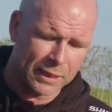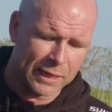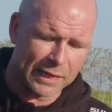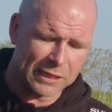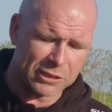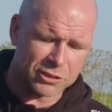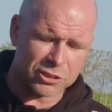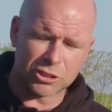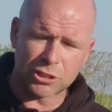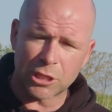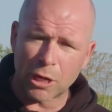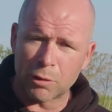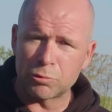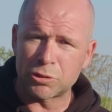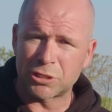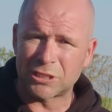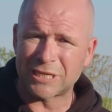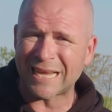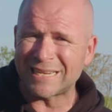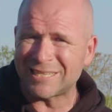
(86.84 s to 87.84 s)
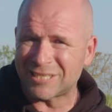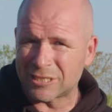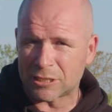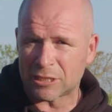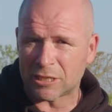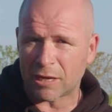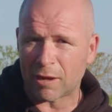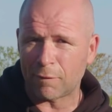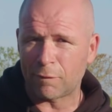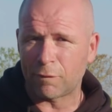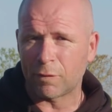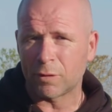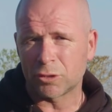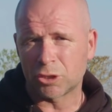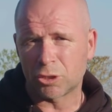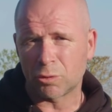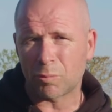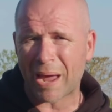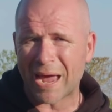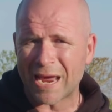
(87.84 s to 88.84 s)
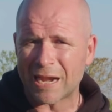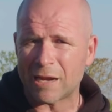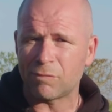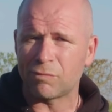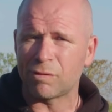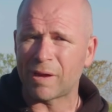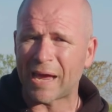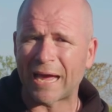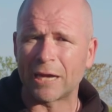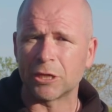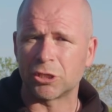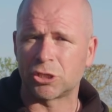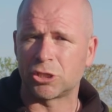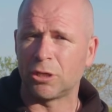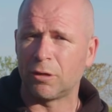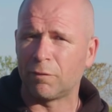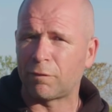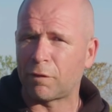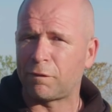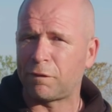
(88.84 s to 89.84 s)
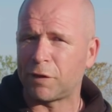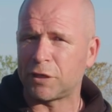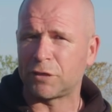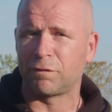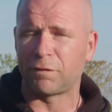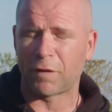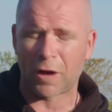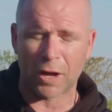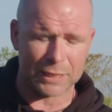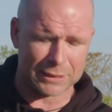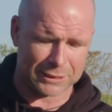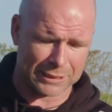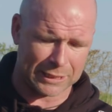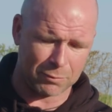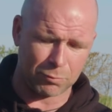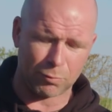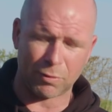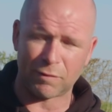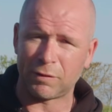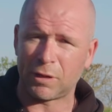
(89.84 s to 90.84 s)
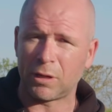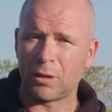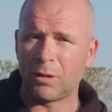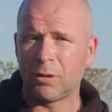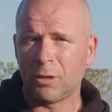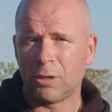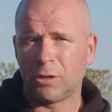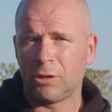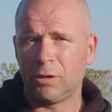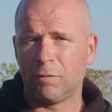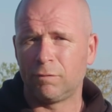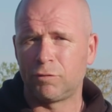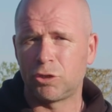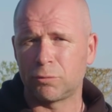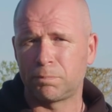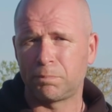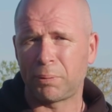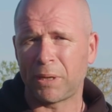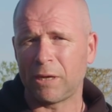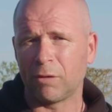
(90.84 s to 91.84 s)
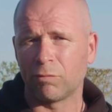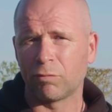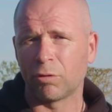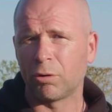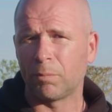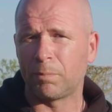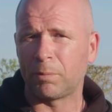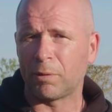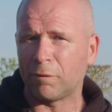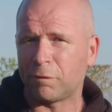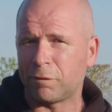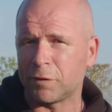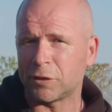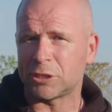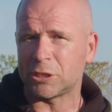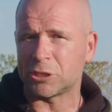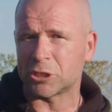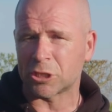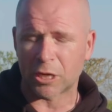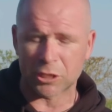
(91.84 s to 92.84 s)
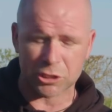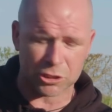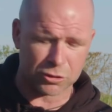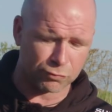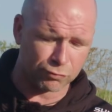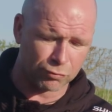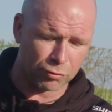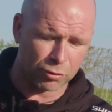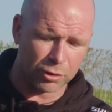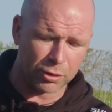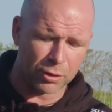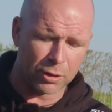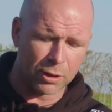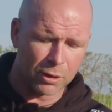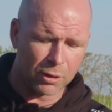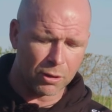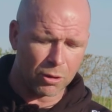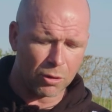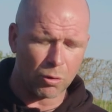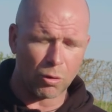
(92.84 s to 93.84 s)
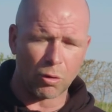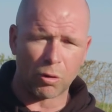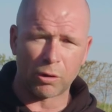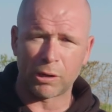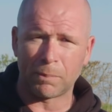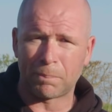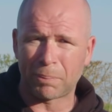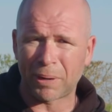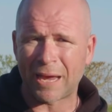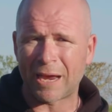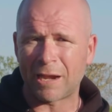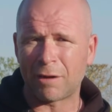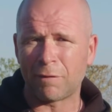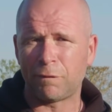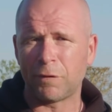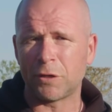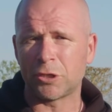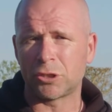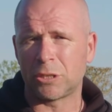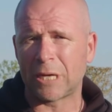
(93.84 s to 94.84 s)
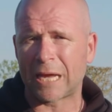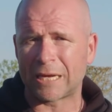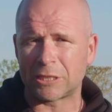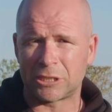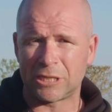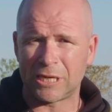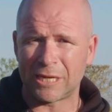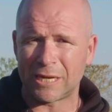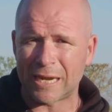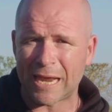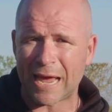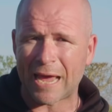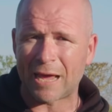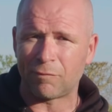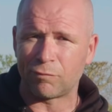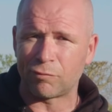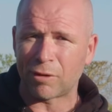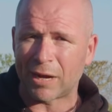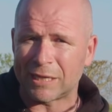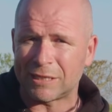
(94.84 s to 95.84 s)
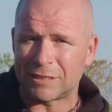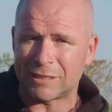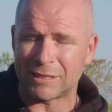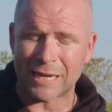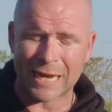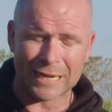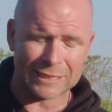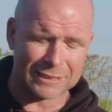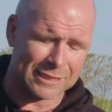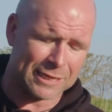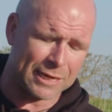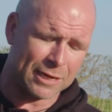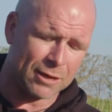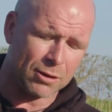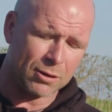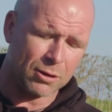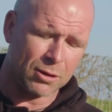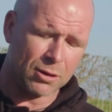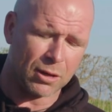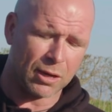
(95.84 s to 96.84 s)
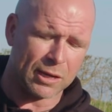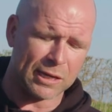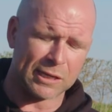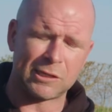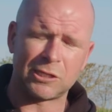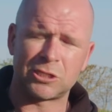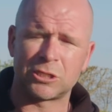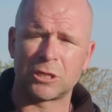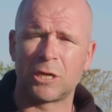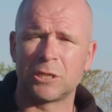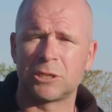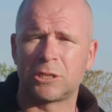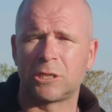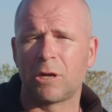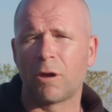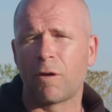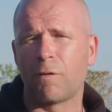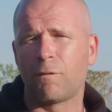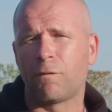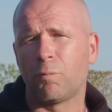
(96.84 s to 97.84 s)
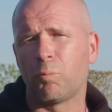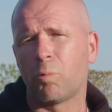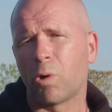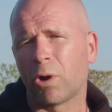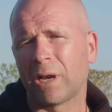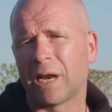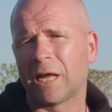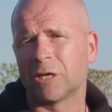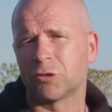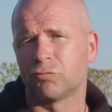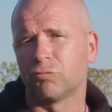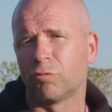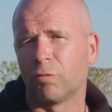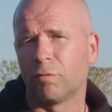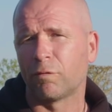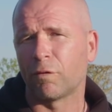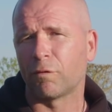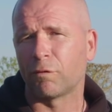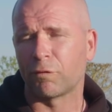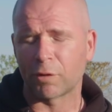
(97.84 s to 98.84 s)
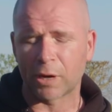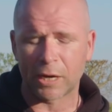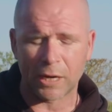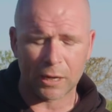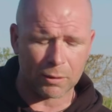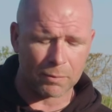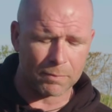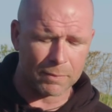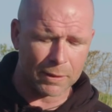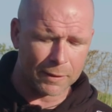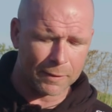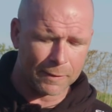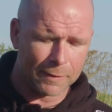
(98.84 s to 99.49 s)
It's so sensitive to any reaction of a fish fighting, whether you've just picked your rod up and a fish decides to run, or you're playing a fish next to your net, ready to net in, and it decides to go for one last run for freedom.